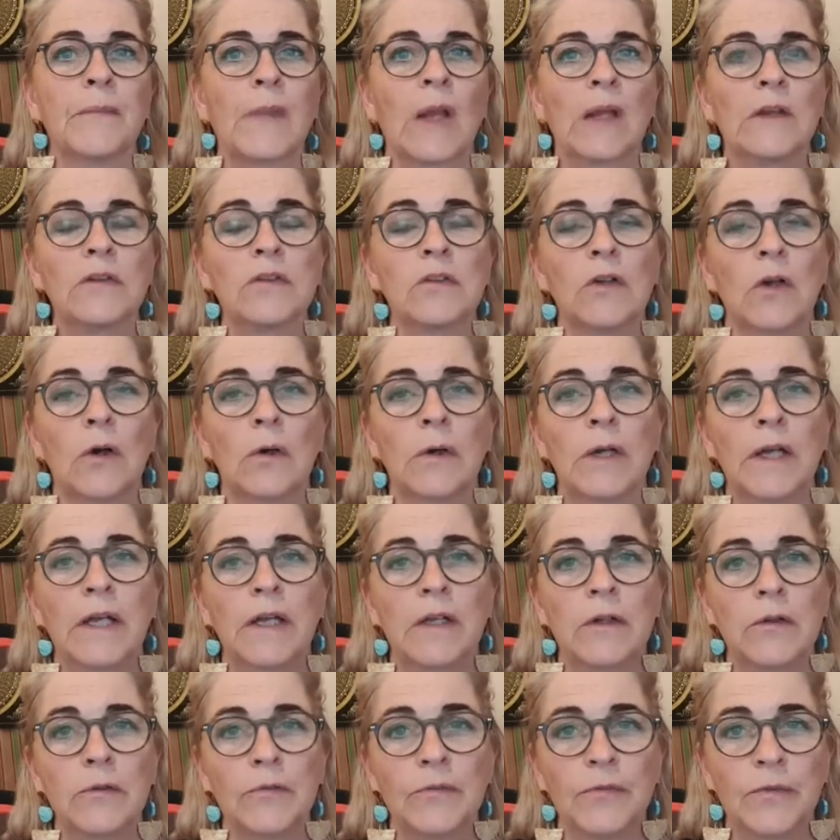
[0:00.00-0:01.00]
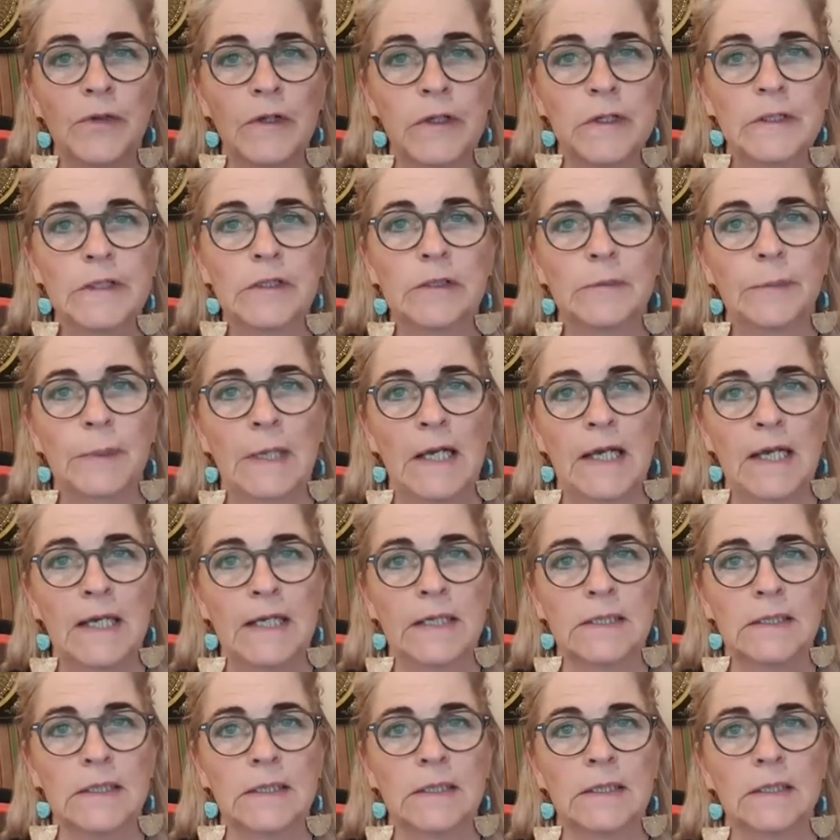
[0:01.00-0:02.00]
So in the first
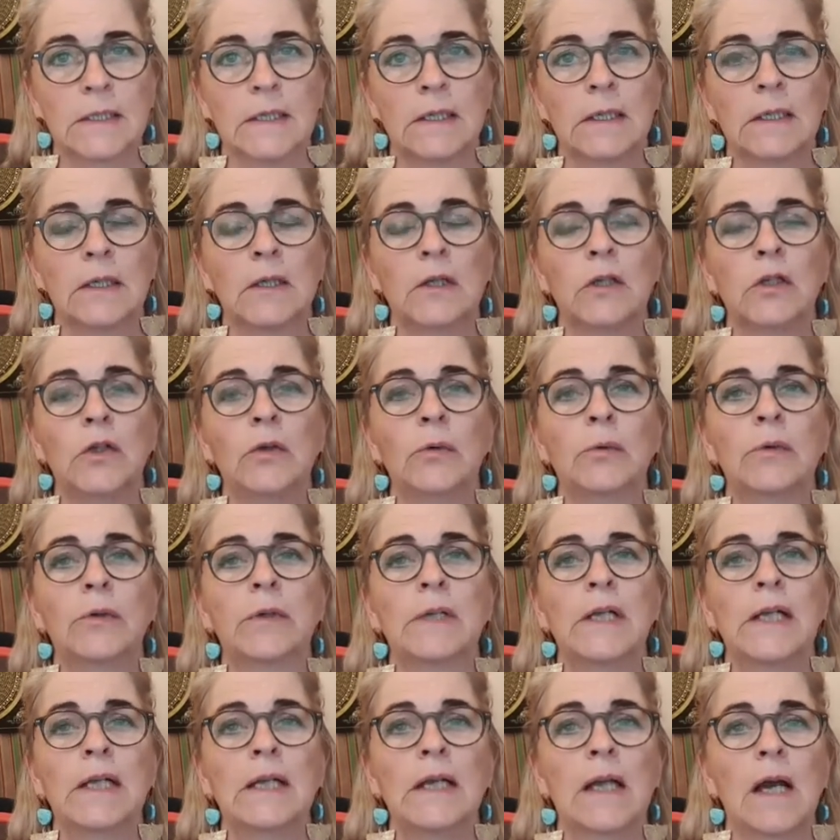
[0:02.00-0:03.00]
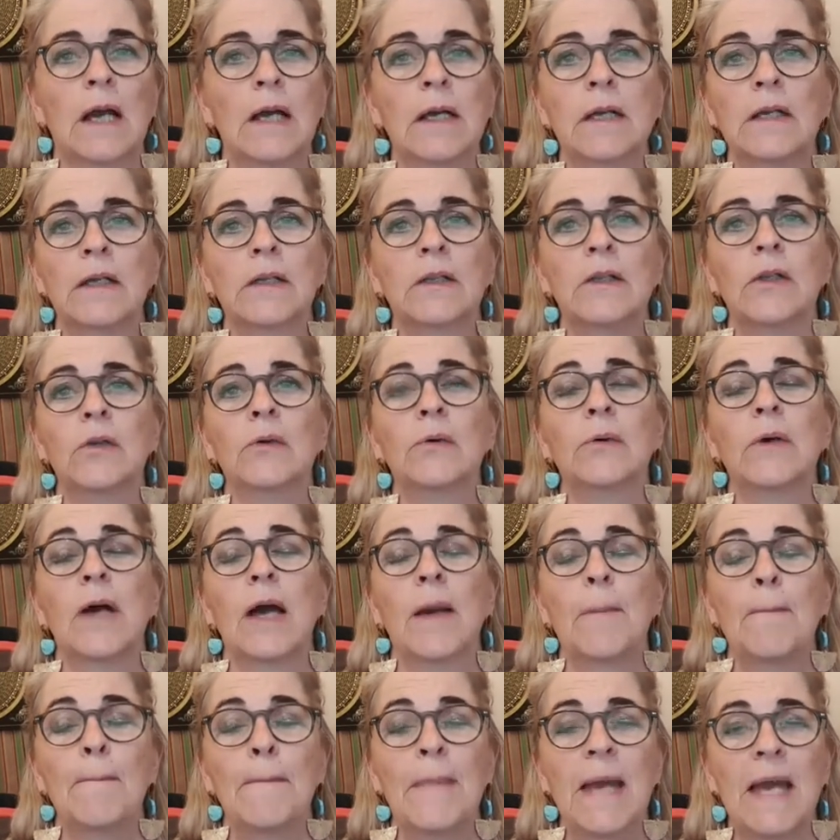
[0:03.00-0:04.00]
place, you realize you
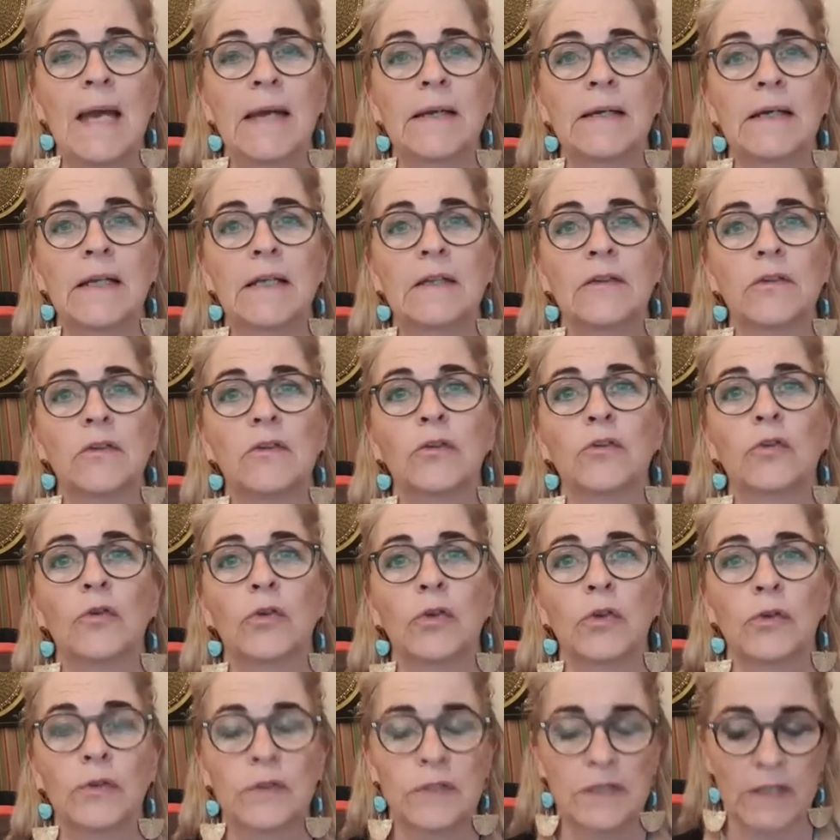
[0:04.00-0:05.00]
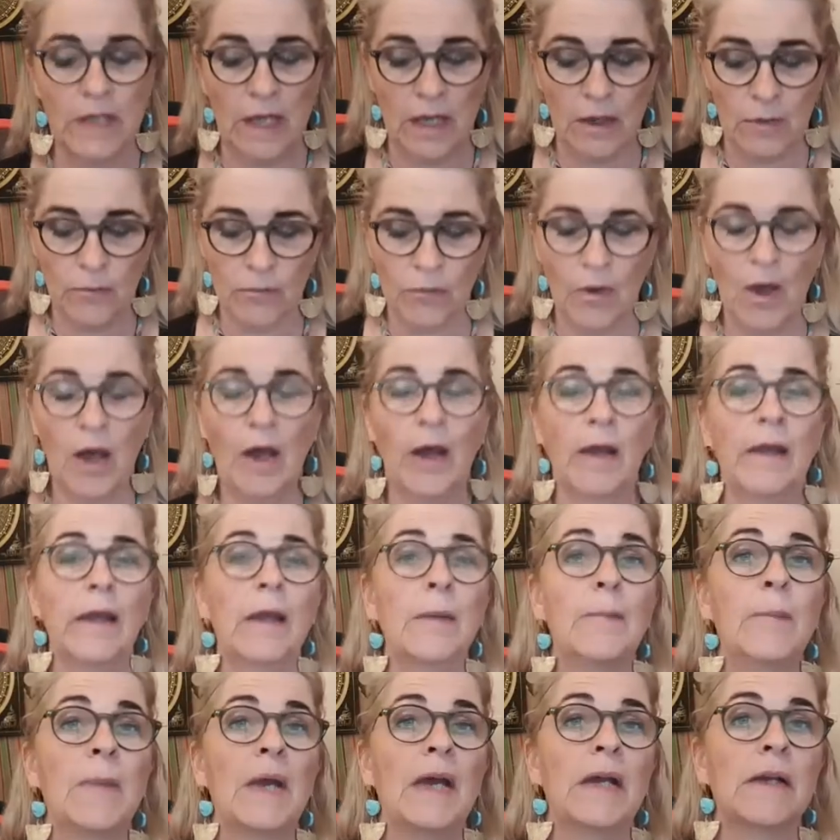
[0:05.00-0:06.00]
are married to yourself. I
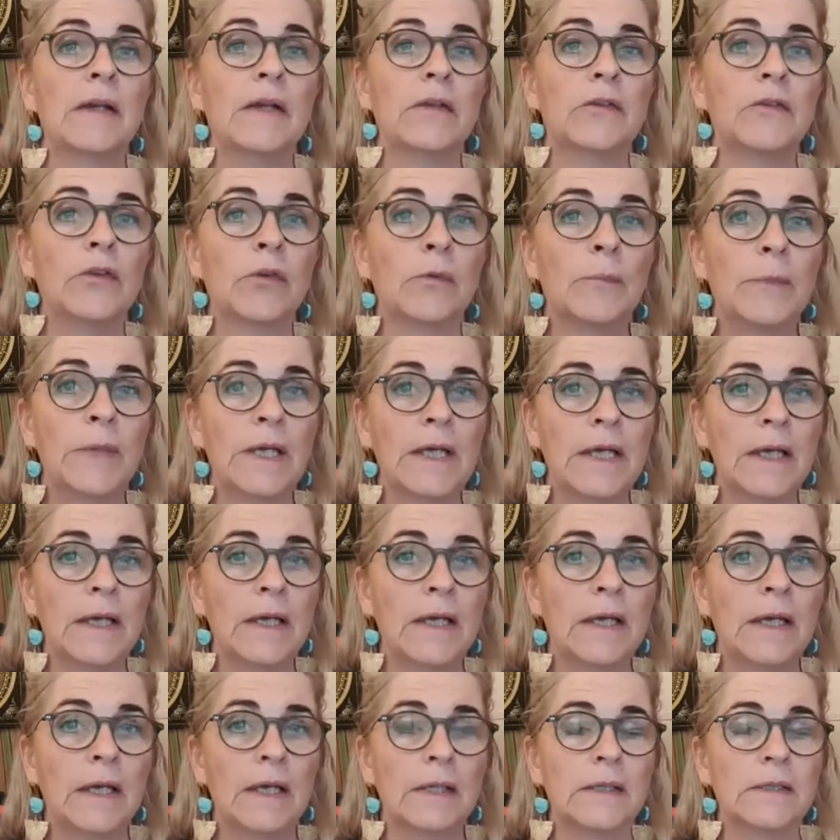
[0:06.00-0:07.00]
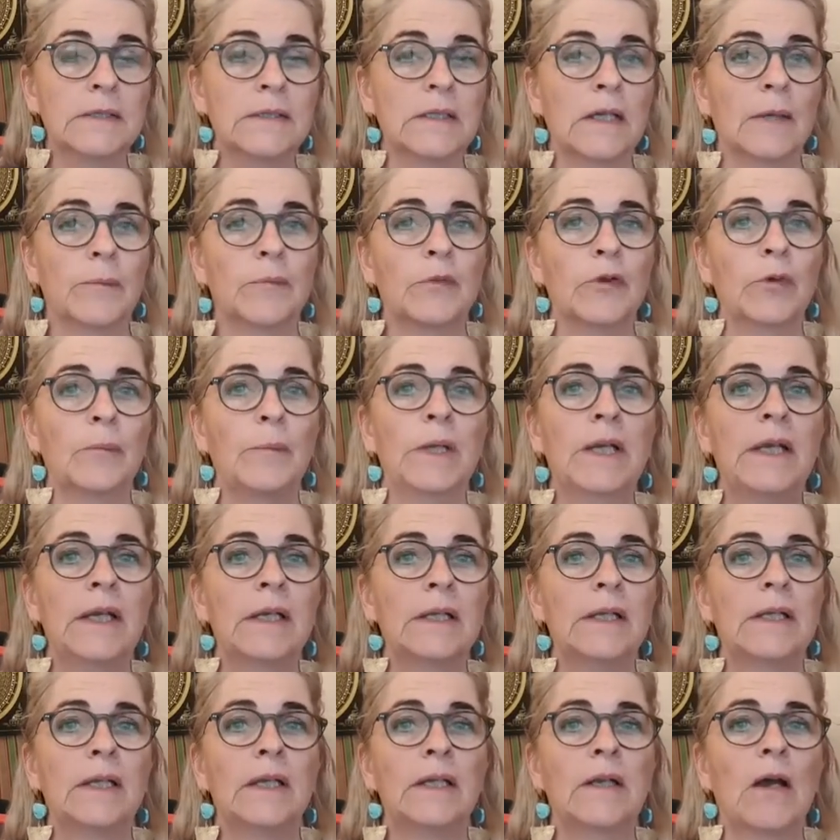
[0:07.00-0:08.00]
am married to me, and it's up to
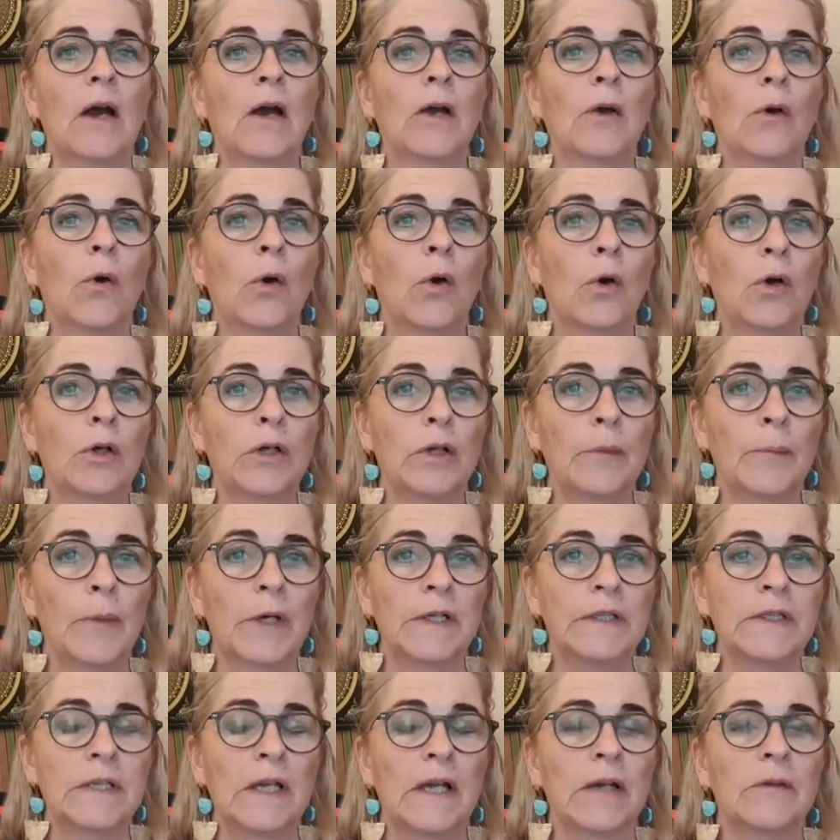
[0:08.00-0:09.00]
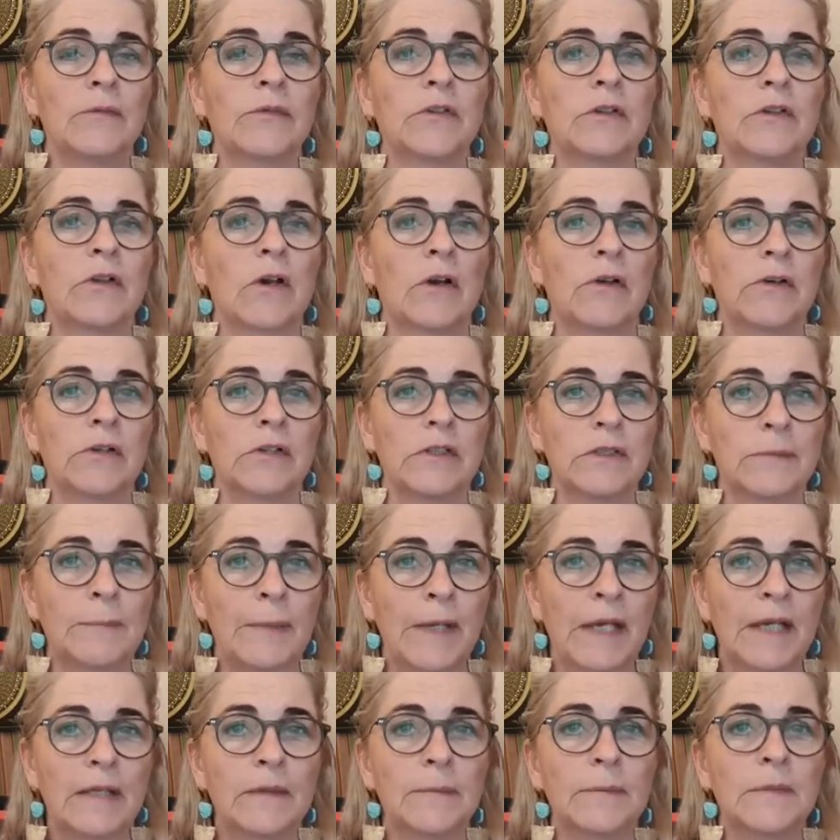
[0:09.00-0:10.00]
me that I honor myself, that I
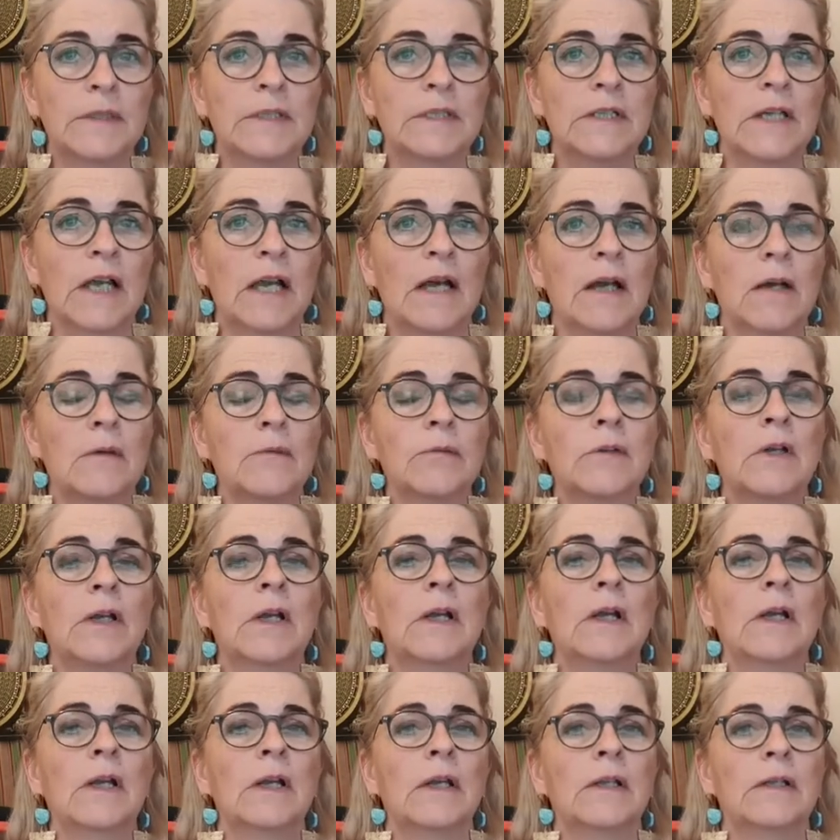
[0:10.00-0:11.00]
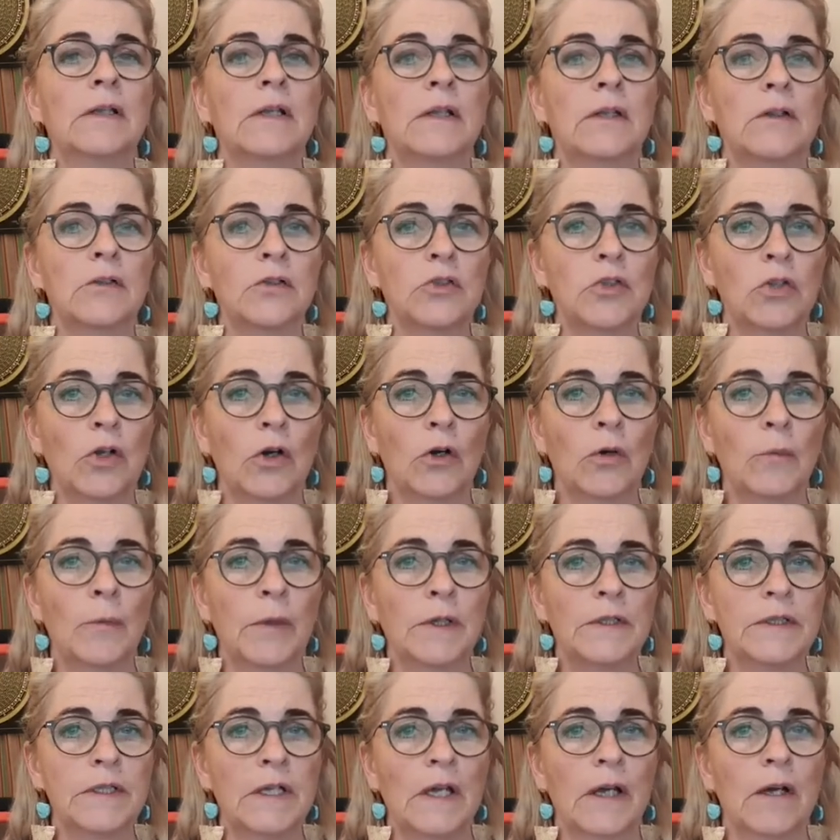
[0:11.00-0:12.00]
respect myself, that I show
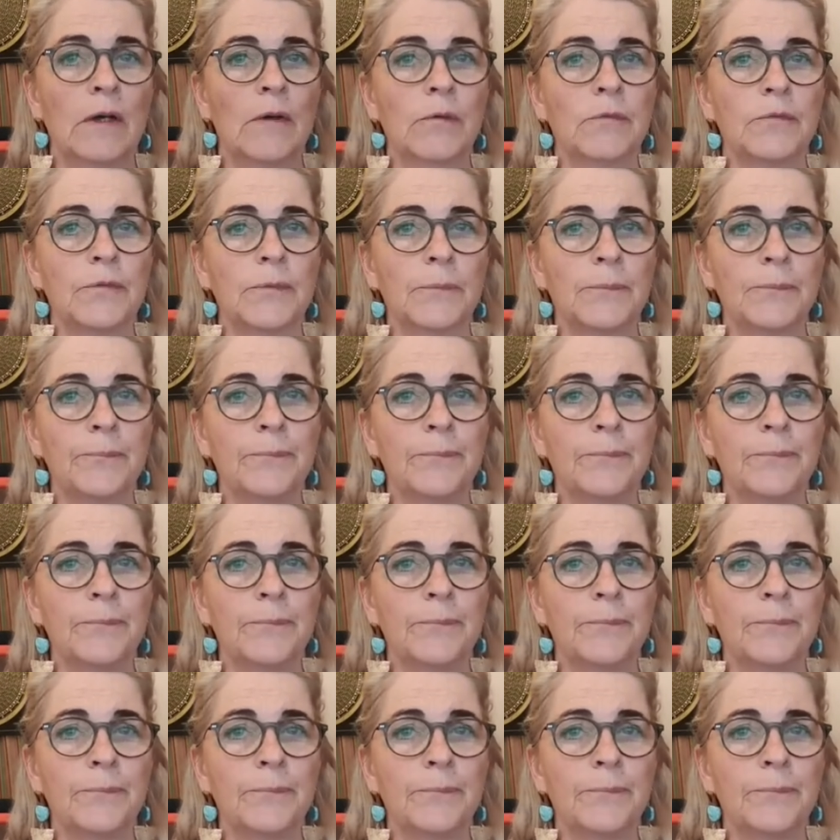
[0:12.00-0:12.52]
myself